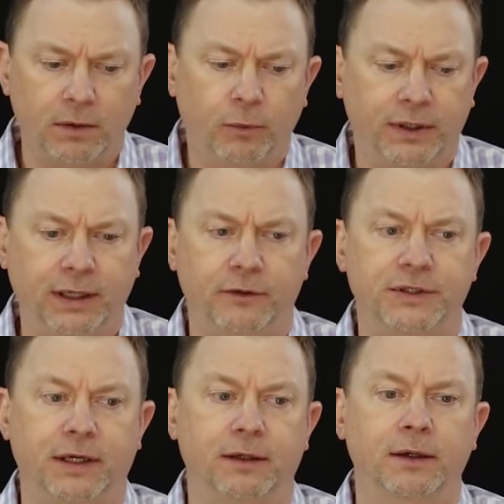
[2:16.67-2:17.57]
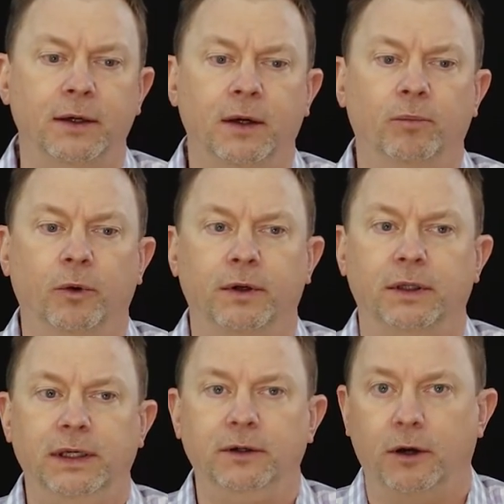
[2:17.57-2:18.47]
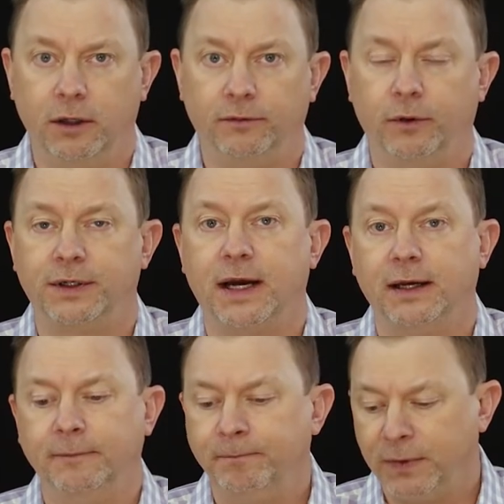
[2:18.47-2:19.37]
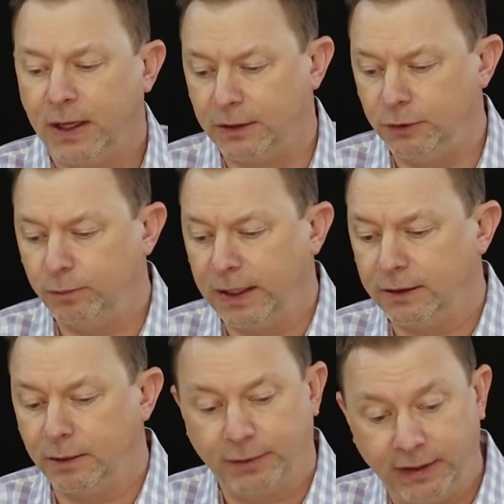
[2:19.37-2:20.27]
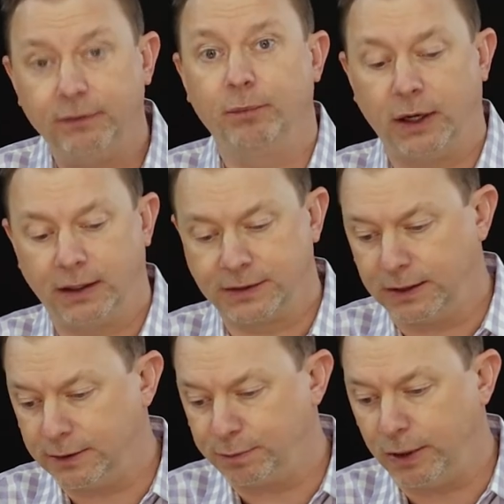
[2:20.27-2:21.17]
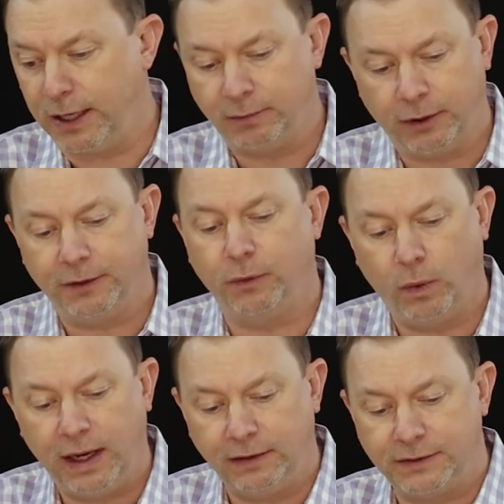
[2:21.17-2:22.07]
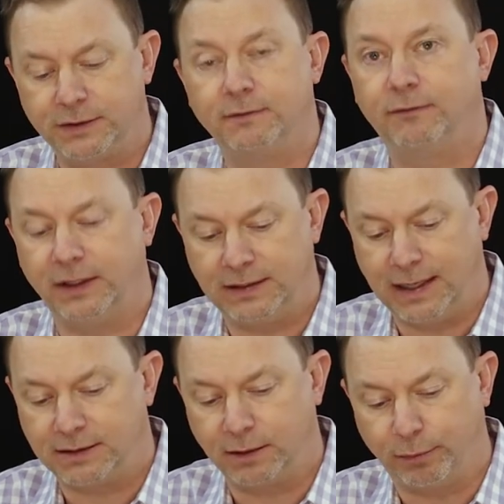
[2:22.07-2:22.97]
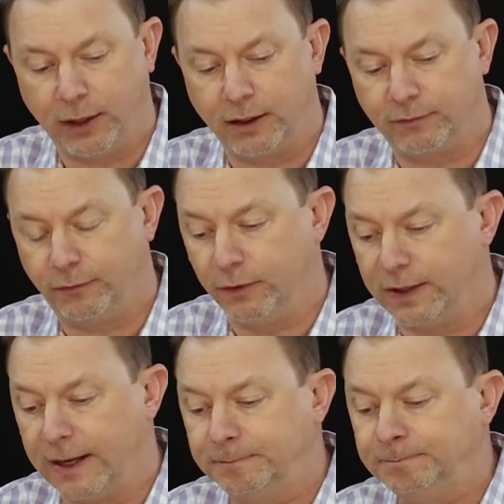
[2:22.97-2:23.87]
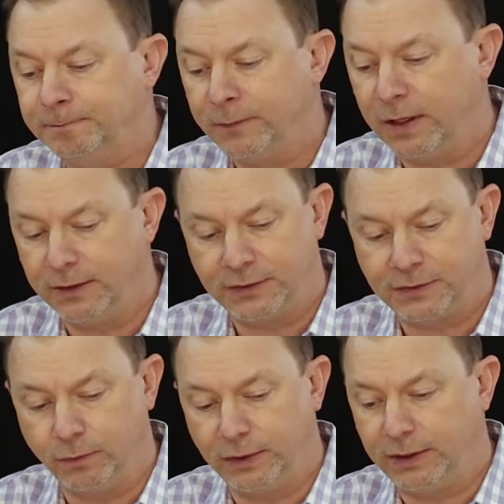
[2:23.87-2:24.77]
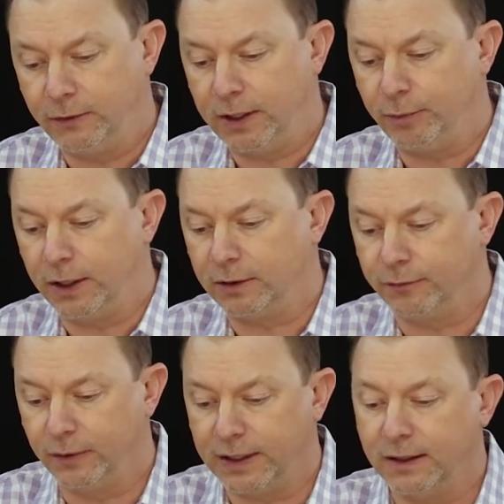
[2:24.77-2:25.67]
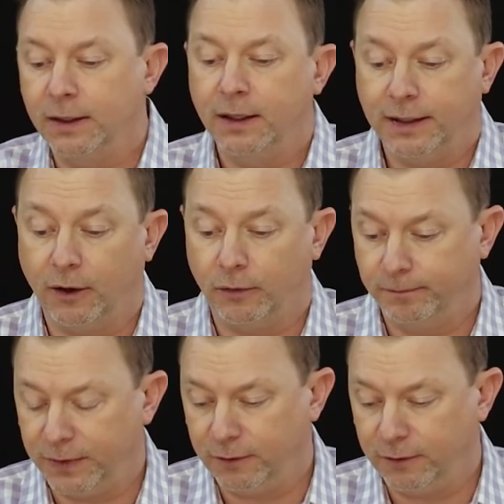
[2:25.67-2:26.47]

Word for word: ketogenic, more clean carnivore diet, and you may end up leaving products like this behind. But on the way, this is a fantastic product for that. I think it's a really great product for that. Now,